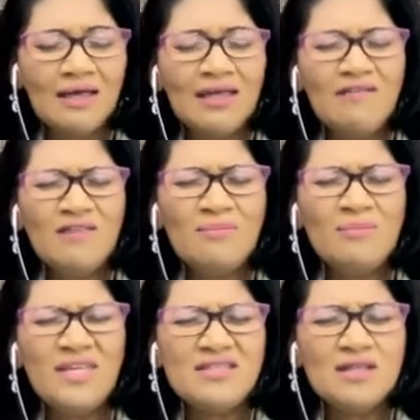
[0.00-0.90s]
Give them
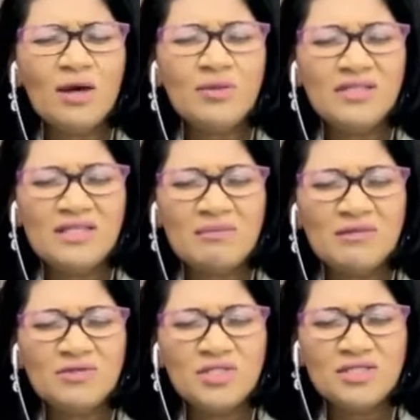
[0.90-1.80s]
peace now in the name
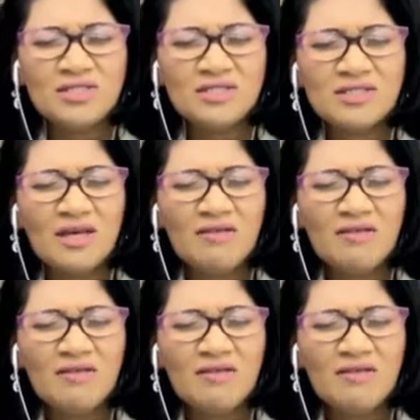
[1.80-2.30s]
of Jesus.